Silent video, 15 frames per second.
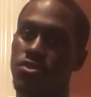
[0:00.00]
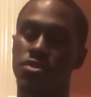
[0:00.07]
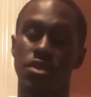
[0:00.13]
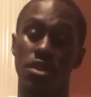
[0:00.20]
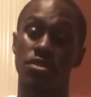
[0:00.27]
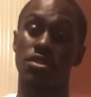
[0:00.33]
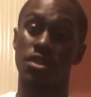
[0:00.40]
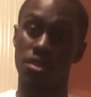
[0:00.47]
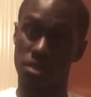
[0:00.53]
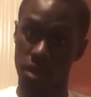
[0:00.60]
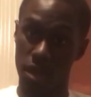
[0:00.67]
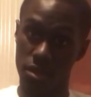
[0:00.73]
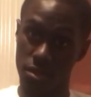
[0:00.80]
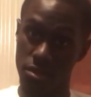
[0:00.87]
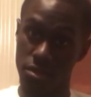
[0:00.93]
you said Teen
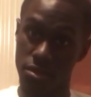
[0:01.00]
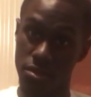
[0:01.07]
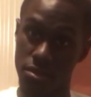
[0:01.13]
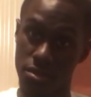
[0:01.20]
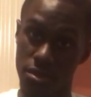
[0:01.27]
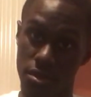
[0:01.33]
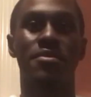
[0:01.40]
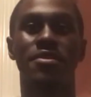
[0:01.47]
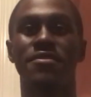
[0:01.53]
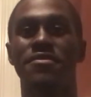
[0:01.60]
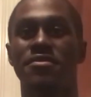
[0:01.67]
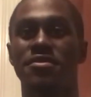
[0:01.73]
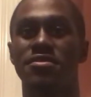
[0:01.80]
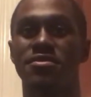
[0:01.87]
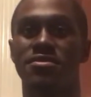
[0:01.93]
Titans? That'll be it
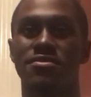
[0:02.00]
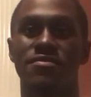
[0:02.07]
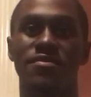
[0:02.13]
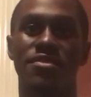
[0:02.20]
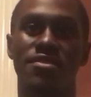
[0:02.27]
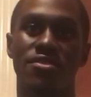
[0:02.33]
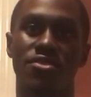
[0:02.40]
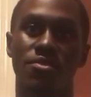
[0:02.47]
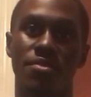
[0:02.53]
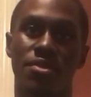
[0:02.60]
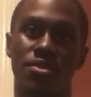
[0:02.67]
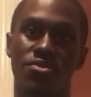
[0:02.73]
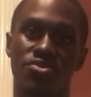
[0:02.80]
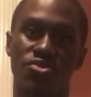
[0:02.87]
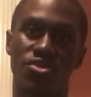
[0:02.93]
for this video. Hope
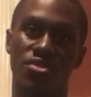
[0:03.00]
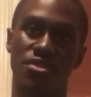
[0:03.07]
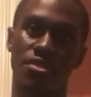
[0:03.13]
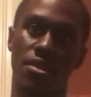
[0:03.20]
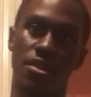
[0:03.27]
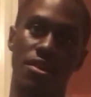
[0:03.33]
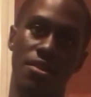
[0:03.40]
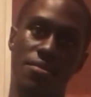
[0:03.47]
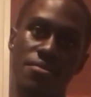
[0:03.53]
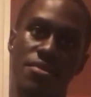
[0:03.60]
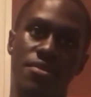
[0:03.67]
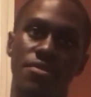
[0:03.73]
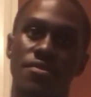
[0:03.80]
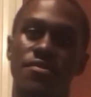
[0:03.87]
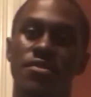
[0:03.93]
y'all enjoyed it. Uh,
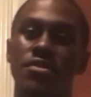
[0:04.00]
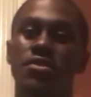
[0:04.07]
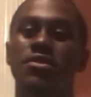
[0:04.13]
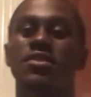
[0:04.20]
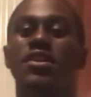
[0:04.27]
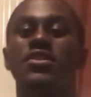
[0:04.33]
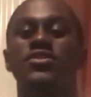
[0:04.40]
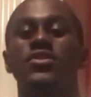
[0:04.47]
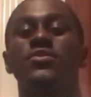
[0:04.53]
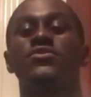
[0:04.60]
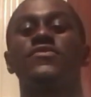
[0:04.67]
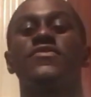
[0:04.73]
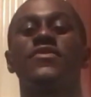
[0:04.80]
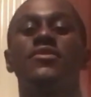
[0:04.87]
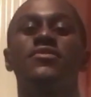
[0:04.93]
give this video a like, share
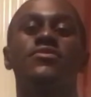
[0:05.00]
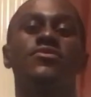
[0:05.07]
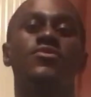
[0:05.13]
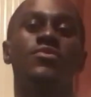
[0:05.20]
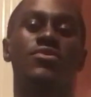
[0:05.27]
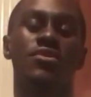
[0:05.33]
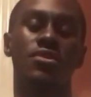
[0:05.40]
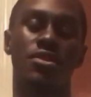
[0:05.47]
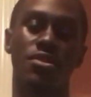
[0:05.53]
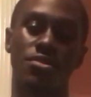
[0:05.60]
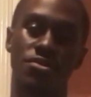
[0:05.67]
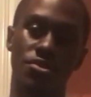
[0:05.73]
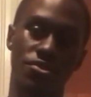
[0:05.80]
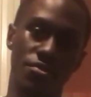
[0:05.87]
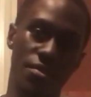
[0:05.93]
with your friends. Do what y'all
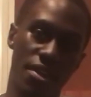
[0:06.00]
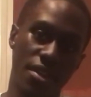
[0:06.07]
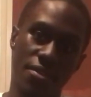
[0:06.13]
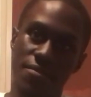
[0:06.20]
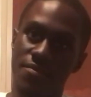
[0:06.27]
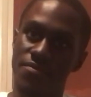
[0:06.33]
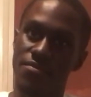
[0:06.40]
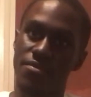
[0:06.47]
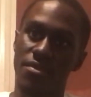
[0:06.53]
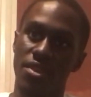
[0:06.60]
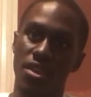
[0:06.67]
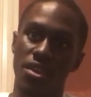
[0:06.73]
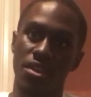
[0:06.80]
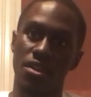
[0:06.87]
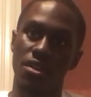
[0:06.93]
gotta do, man.
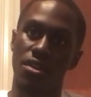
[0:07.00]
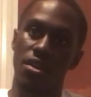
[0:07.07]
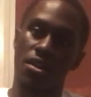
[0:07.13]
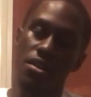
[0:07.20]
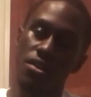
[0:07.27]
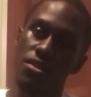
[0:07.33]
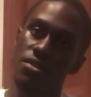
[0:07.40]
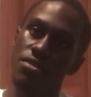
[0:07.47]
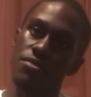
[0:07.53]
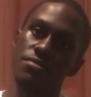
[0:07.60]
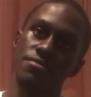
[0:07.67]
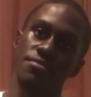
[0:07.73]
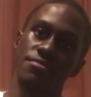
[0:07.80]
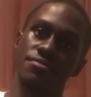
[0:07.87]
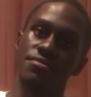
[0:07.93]

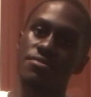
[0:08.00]
Um,